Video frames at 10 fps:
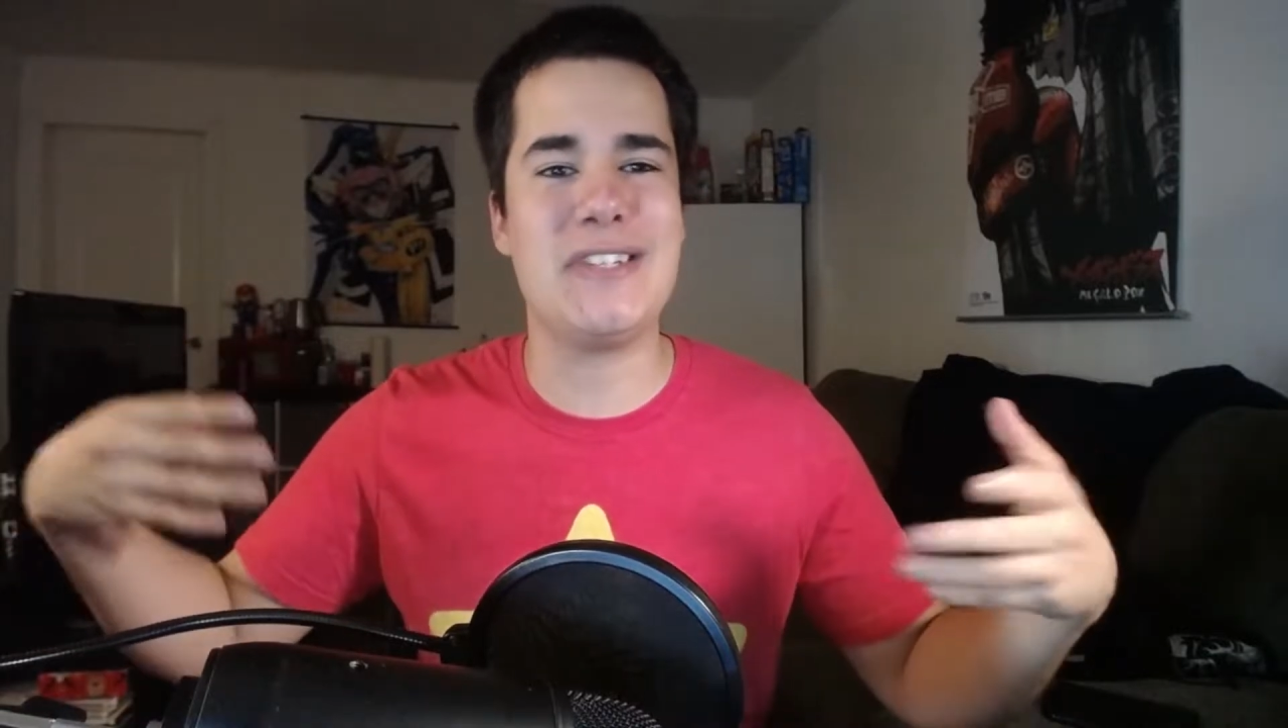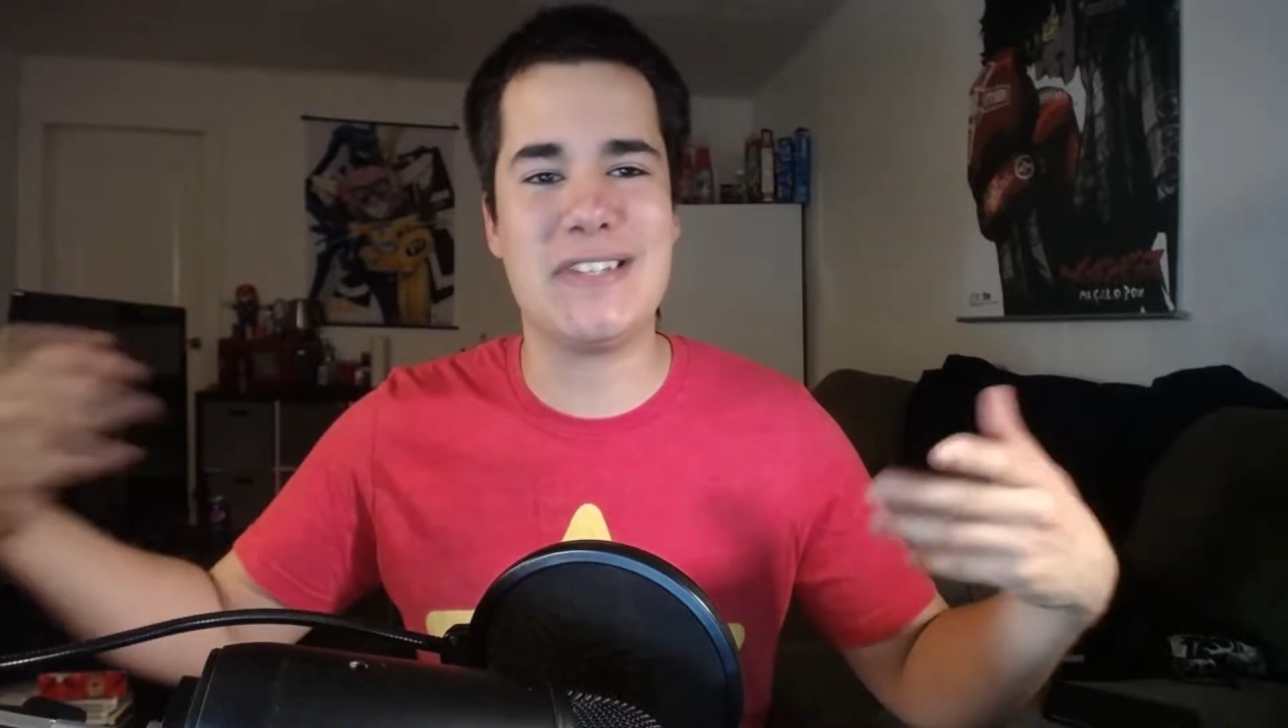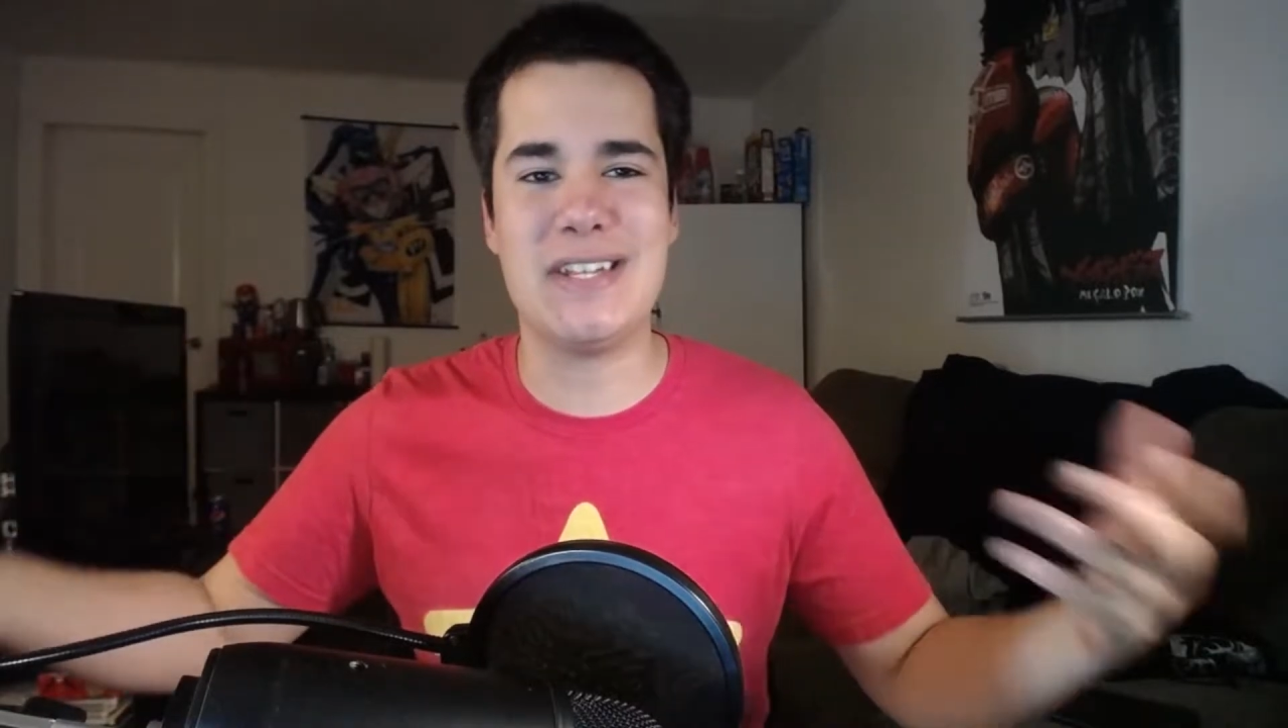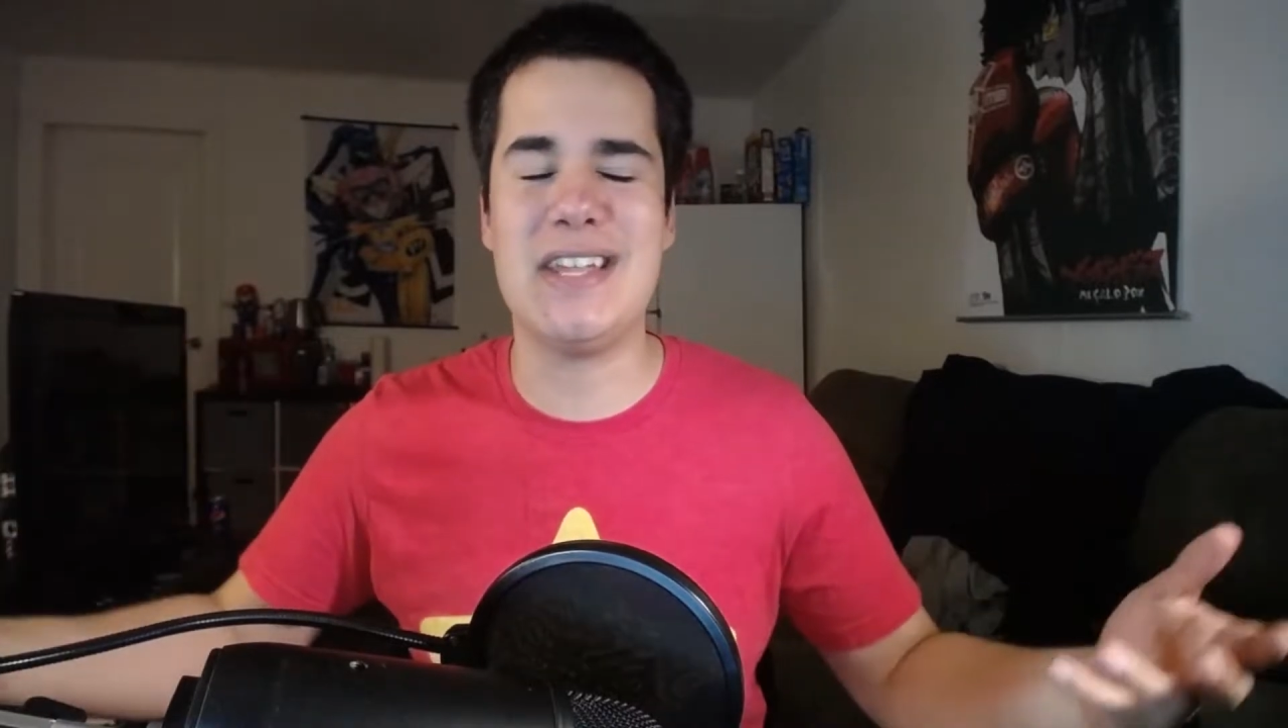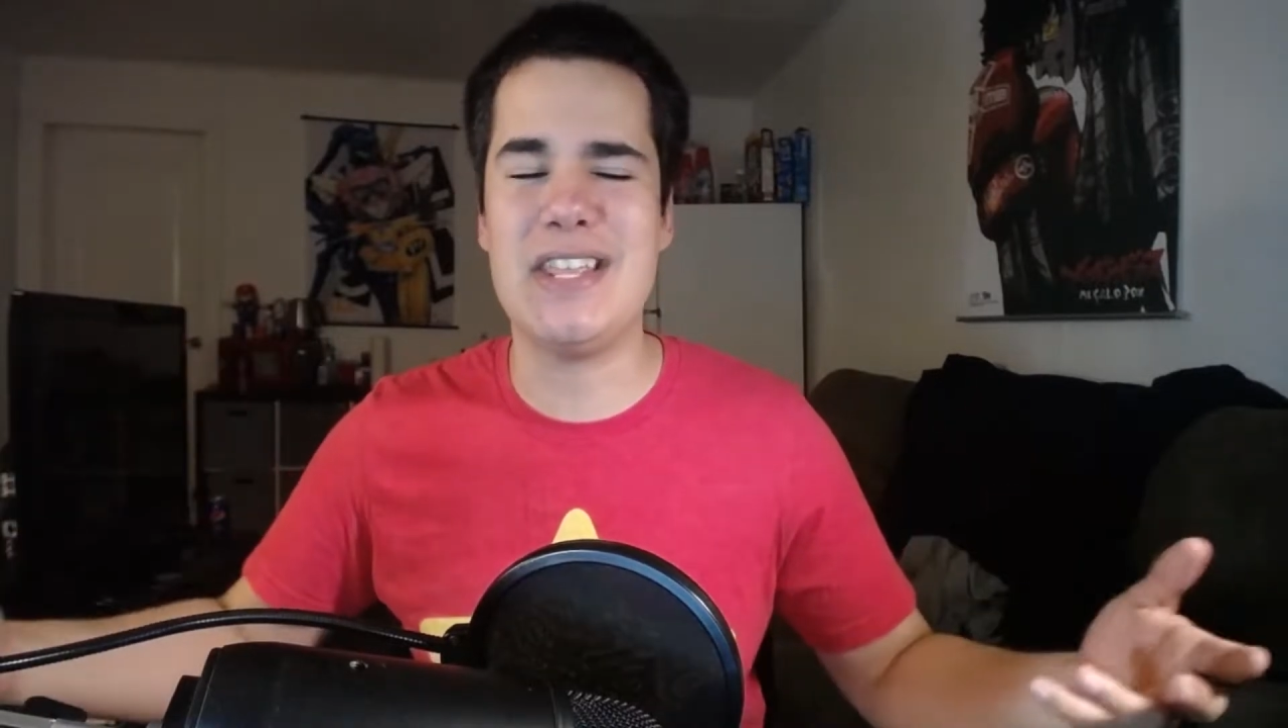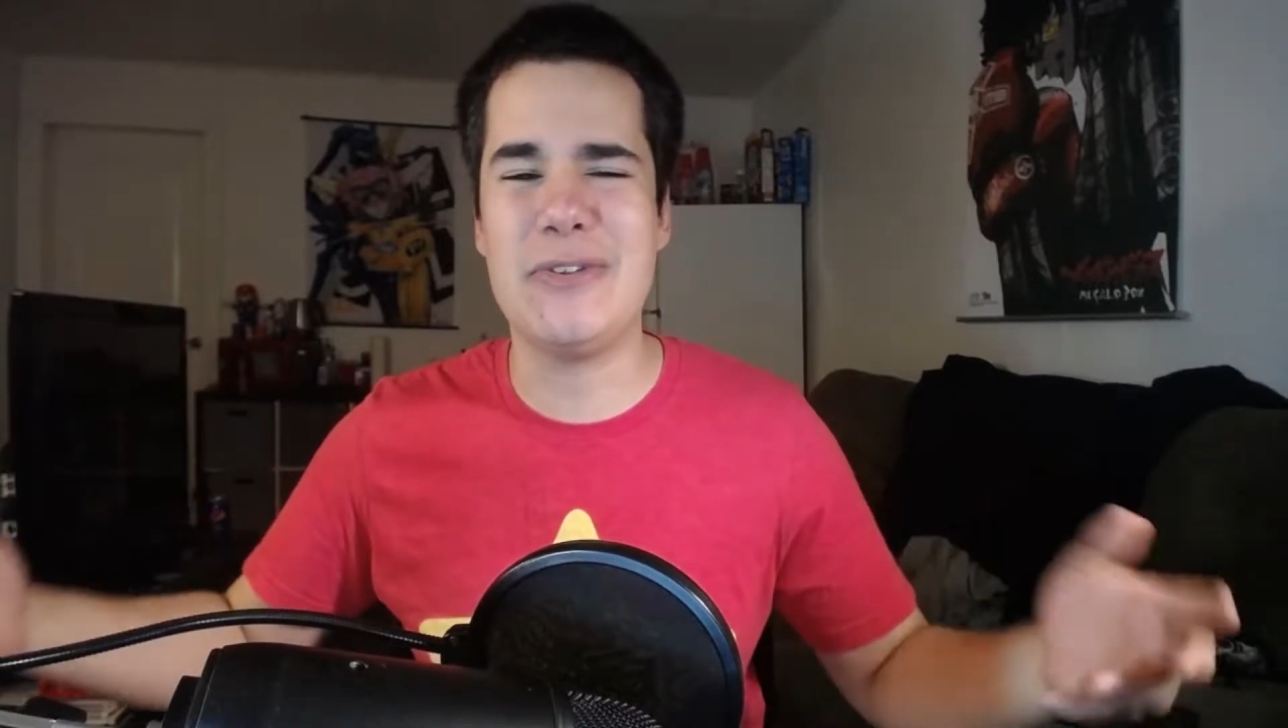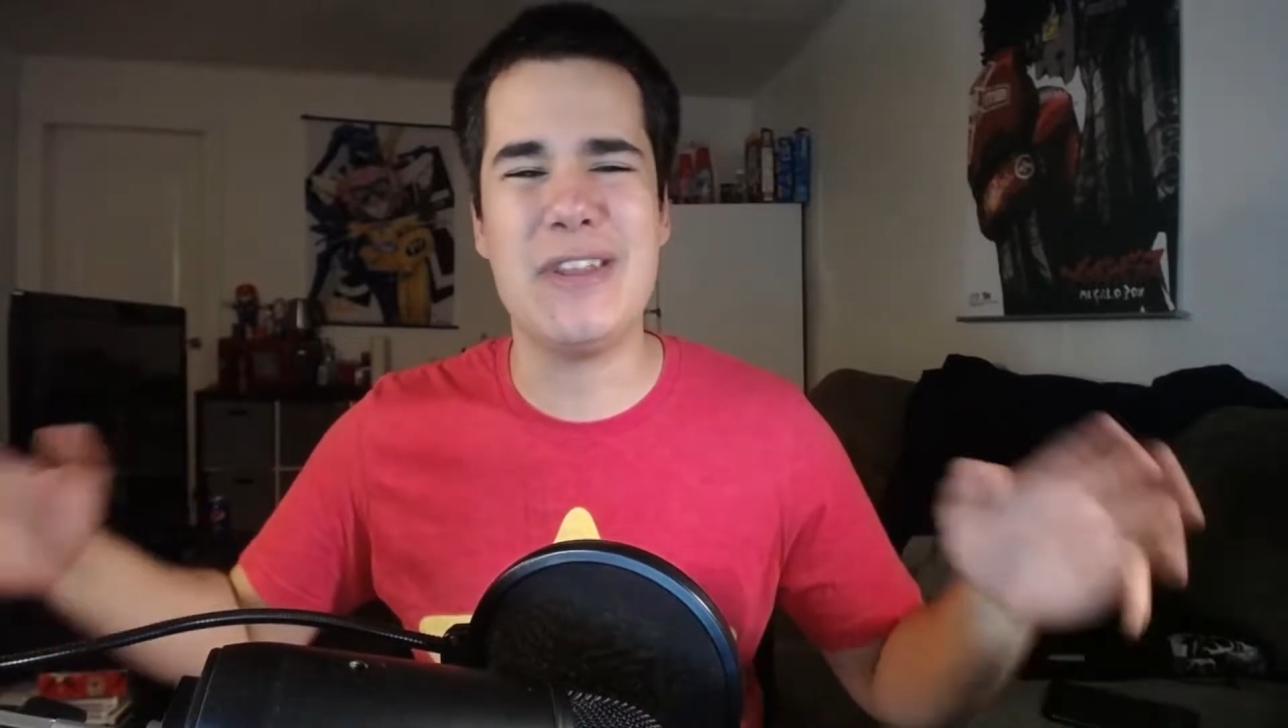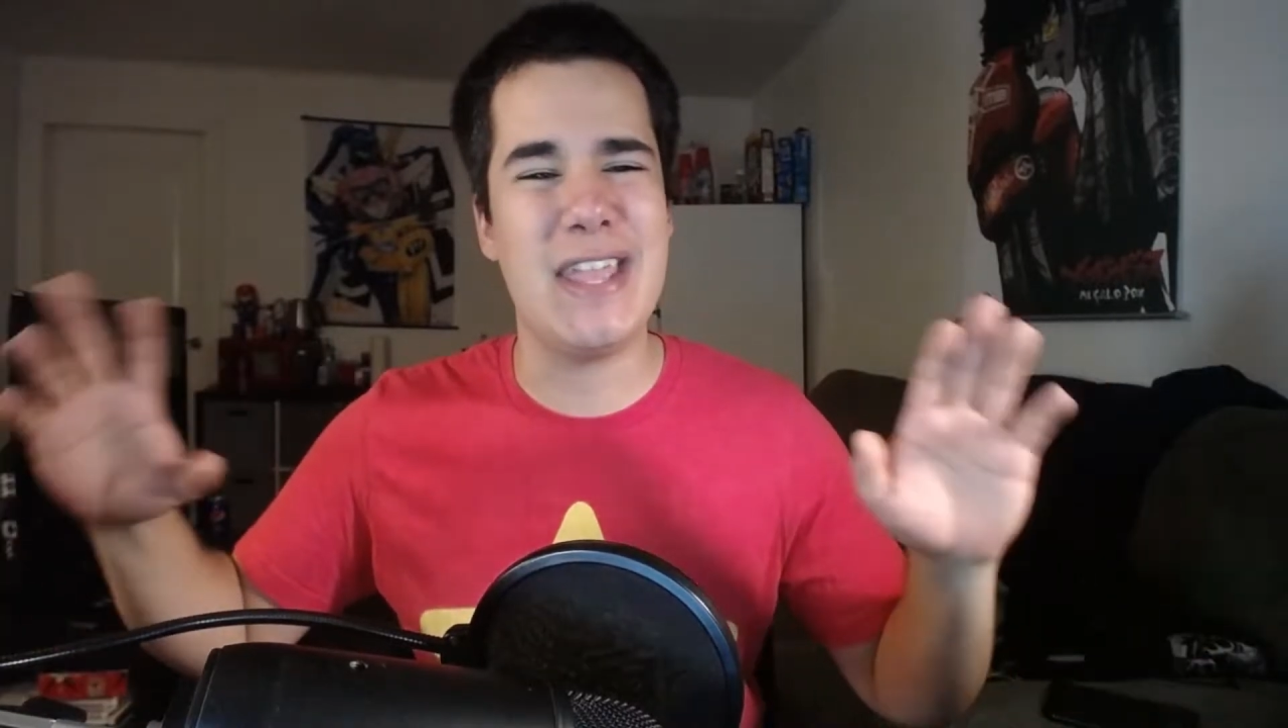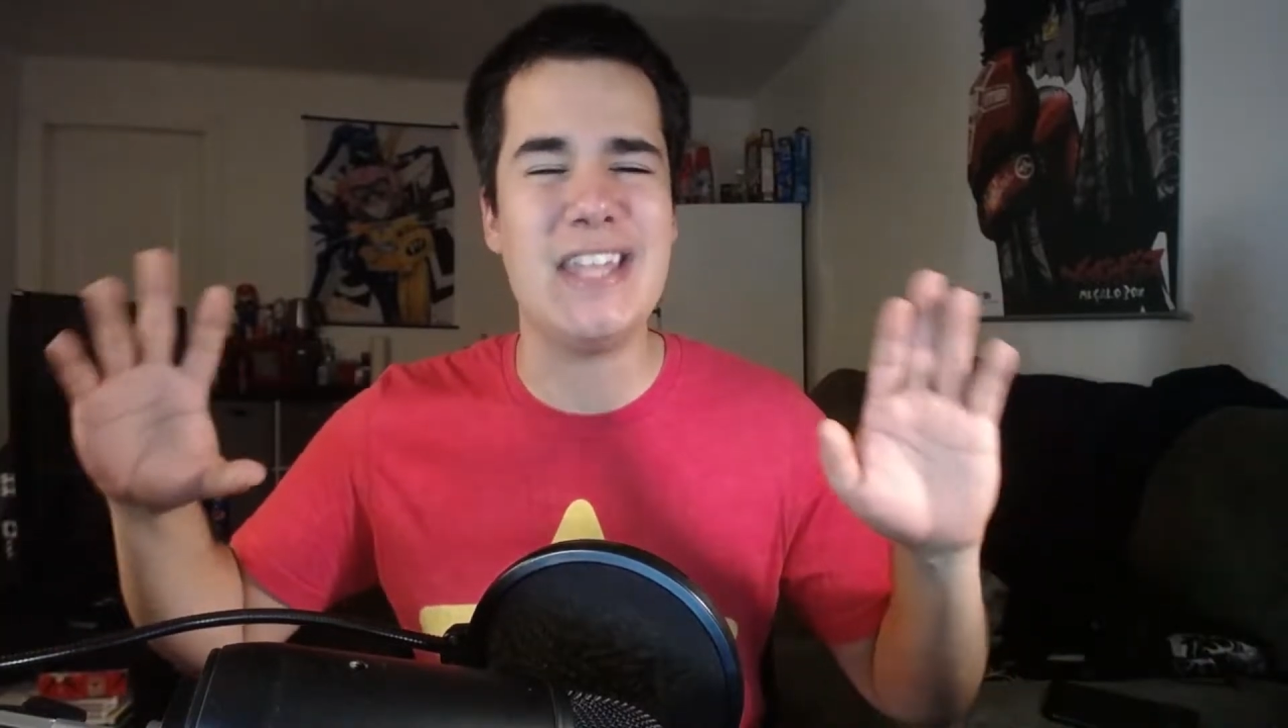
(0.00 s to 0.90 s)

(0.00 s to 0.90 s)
that's continued.